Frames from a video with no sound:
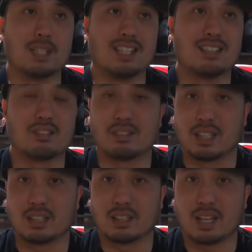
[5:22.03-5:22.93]
in a
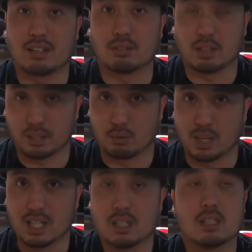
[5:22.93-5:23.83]
state that has a lot of
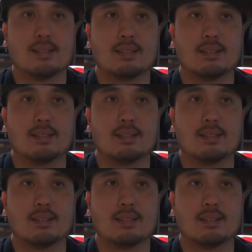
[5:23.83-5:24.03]
rain.